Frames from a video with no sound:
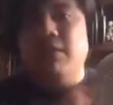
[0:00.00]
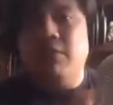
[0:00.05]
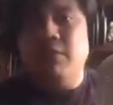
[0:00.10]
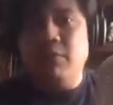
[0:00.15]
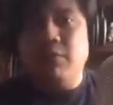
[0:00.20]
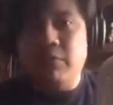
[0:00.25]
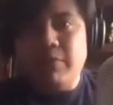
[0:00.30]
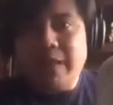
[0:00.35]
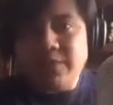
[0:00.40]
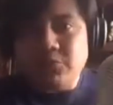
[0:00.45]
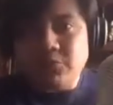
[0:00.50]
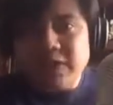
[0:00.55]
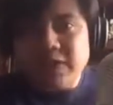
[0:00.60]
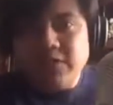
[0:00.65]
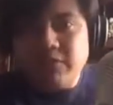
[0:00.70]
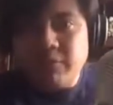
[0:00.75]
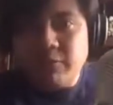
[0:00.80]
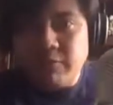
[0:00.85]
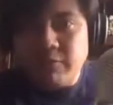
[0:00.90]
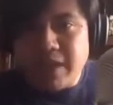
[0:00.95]
that
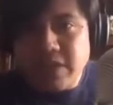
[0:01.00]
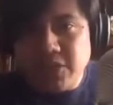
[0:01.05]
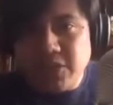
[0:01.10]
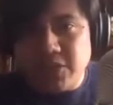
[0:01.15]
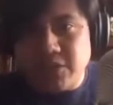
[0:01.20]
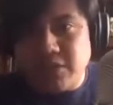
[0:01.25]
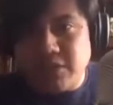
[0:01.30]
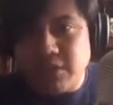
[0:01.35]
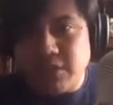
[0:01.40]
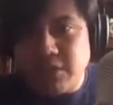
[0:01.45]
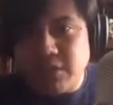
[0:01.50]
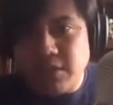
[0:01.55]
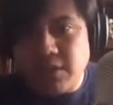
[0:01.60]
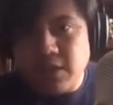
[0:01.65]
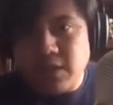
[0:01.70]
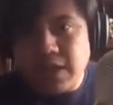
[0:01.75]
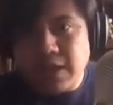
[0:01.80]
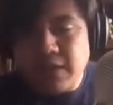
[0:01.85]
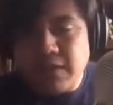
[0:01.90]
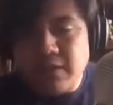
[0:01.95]
transformation.
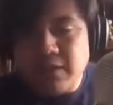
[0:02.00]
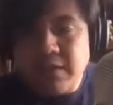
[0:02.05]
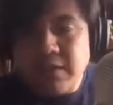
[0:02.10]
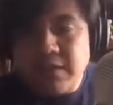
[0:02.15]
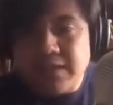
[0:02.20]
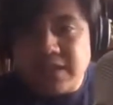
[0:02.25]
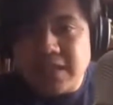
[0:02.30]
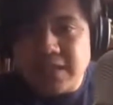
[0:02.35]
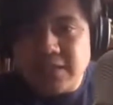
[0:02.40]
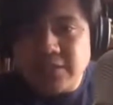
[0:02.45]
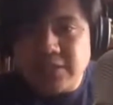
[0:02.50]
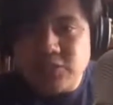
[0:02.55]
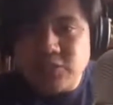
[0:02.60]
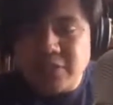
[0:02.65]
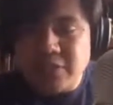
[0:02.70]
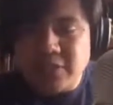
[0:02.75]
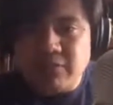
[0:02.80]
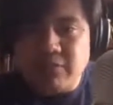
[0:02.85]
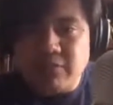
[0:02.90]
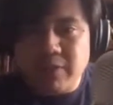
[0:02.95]
And the thing is that this
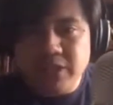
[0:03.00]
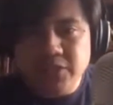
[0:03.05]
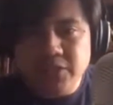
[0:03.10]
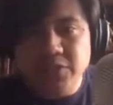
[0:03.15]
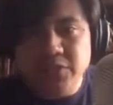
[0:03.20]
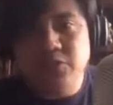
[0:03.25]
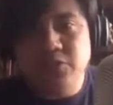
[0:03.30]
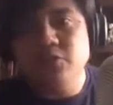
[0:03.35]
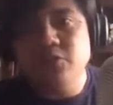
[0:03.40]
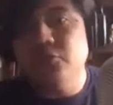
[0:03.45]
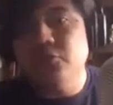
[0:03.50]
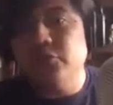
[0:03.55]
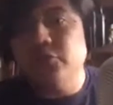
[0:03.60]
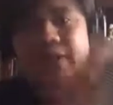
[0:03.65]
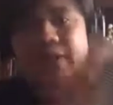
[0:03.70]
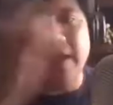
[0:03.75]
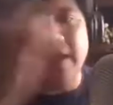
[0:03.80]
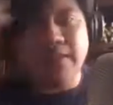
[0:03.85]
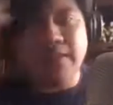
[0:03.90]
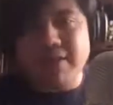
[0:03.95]
transformations
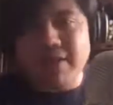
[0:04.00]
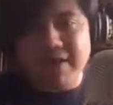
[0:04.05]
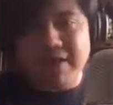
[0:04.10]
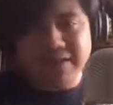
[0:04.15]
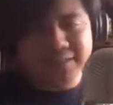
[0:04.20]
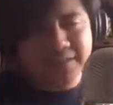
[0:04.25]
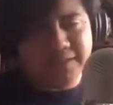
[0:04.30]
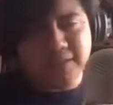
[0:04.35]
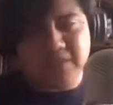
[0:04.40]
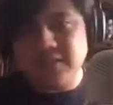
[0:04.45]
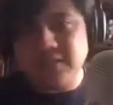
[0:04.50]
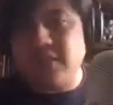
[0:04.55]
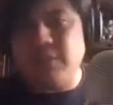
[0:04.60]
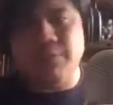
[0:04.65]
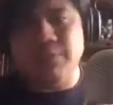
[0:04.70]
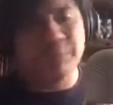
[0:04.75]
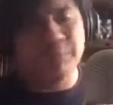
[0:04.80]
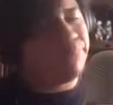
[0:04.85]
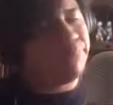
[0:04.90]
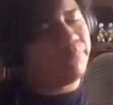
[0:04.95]
usually get lost in
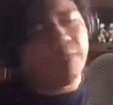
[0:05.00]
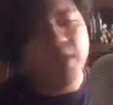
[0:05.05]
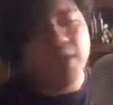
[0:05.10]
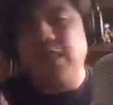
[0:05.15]
some